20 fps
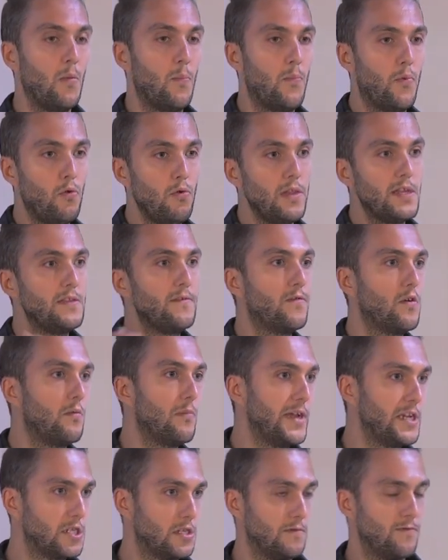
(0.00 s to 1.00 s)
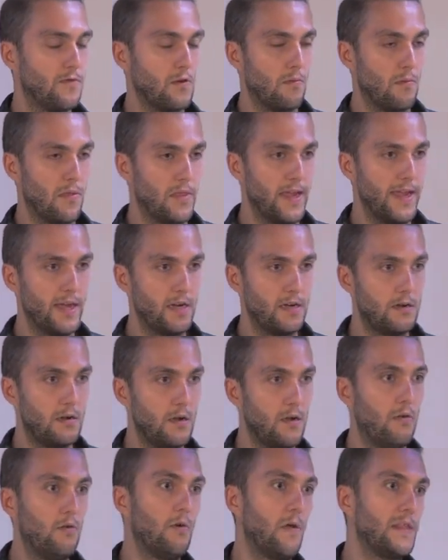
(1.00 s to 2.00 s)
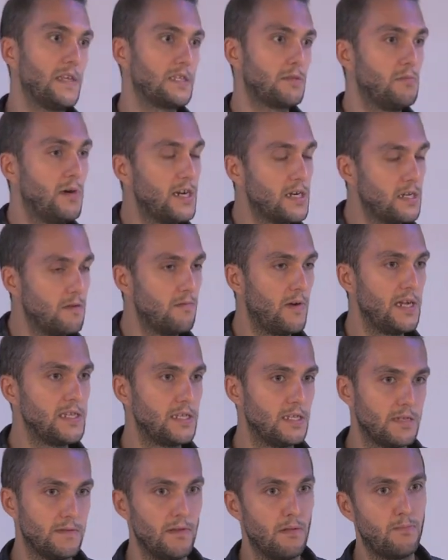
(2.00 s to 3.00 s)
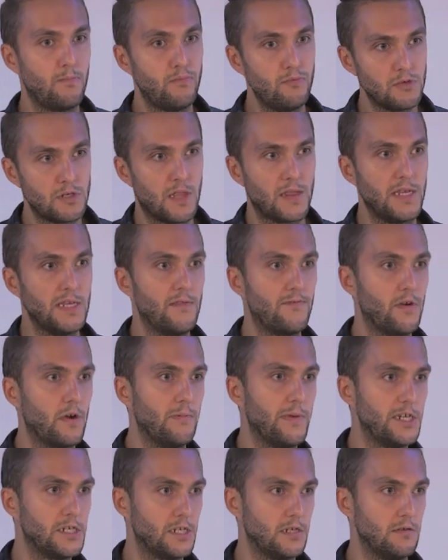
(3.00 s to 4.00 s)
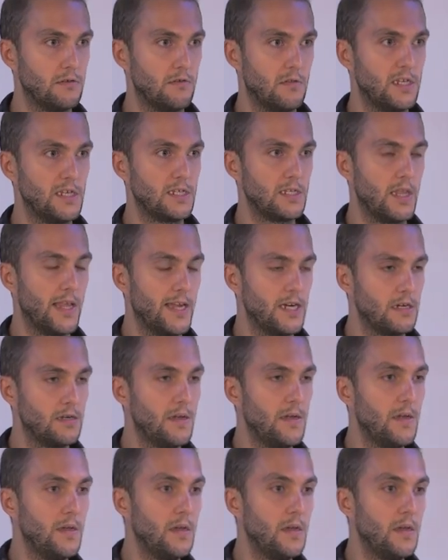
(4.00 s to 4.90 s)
pull information from there, or the smart devices will push the information to this layer,